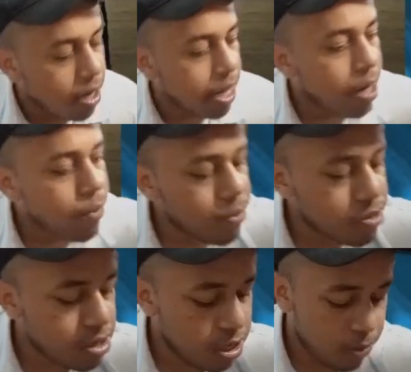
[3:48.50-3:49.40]
and take out our
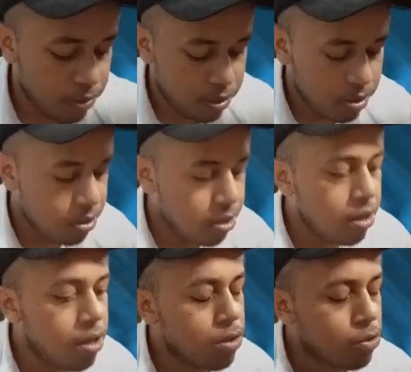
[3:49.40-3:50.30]
screw.
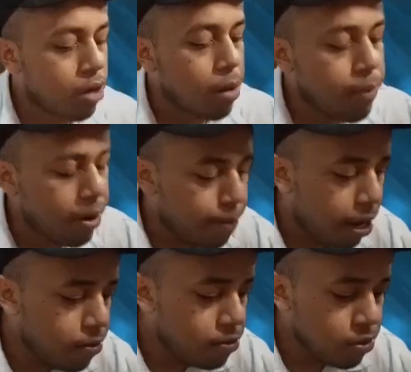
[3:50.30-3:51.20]
So now my
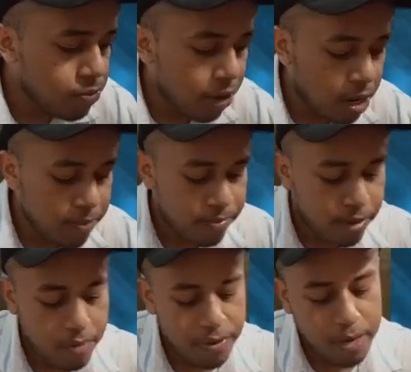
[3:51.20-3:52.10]
value is 5,
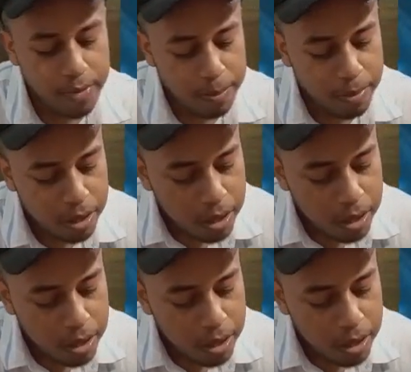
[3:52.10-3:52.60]
535.